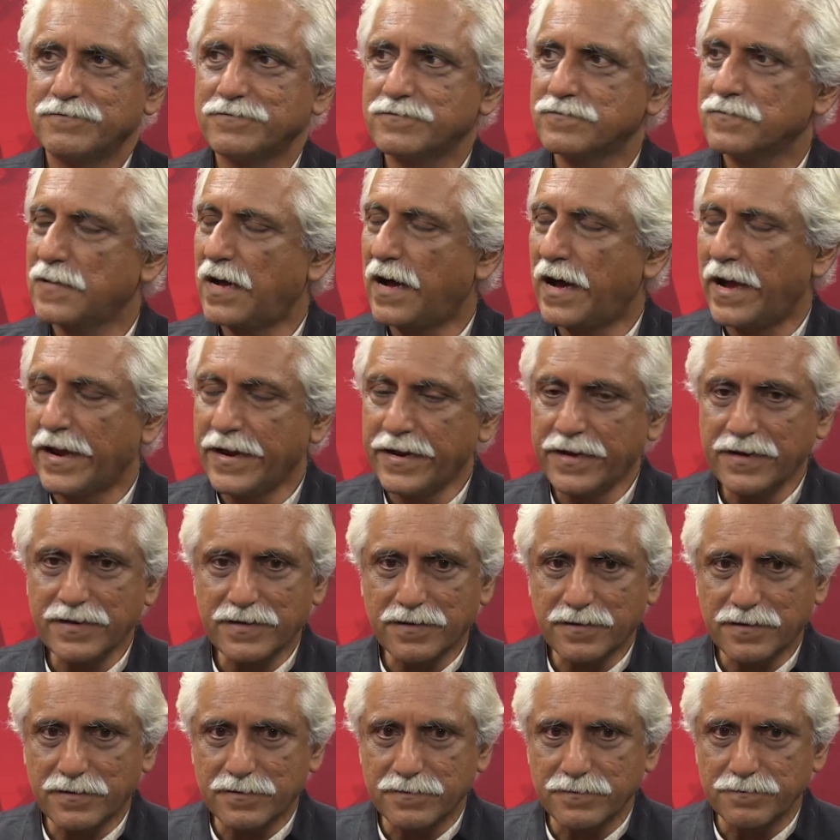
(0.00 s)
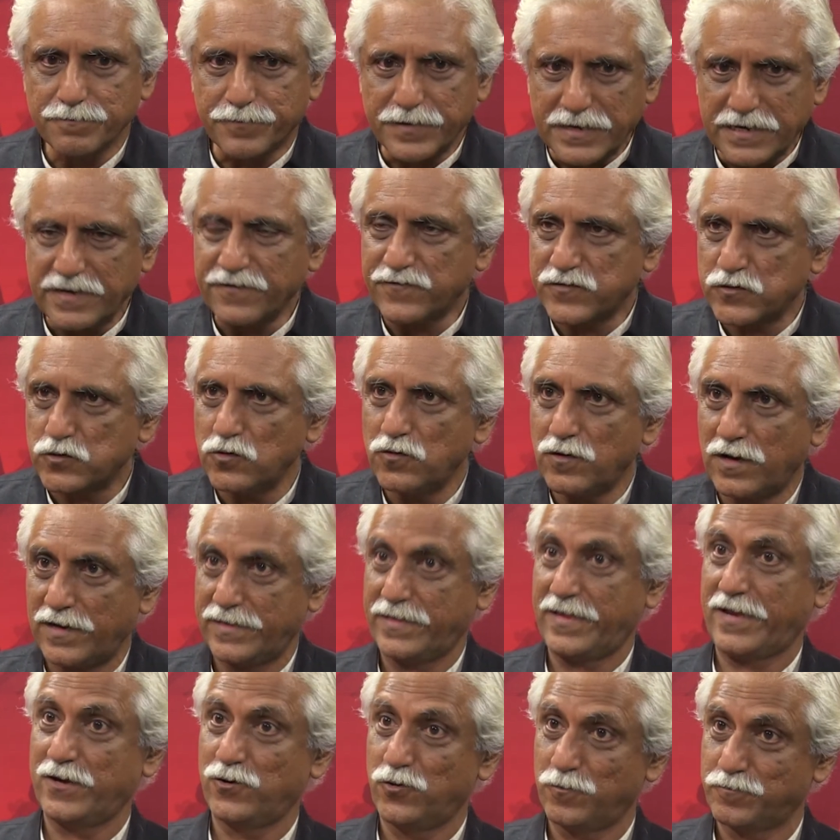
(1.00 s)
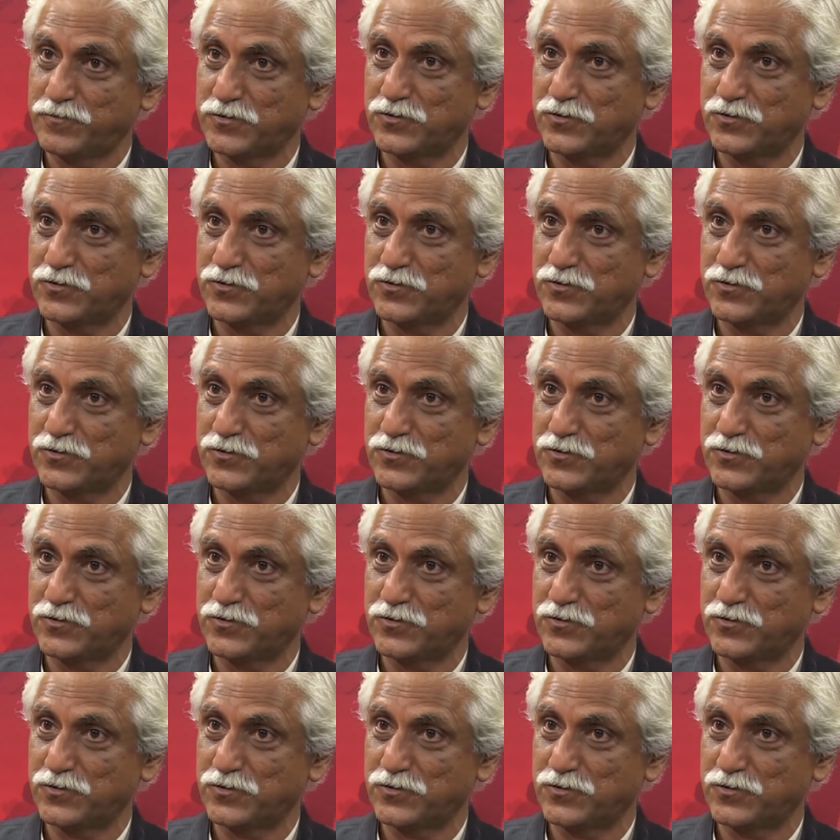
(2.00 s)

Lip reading: I believe so, and I hope so.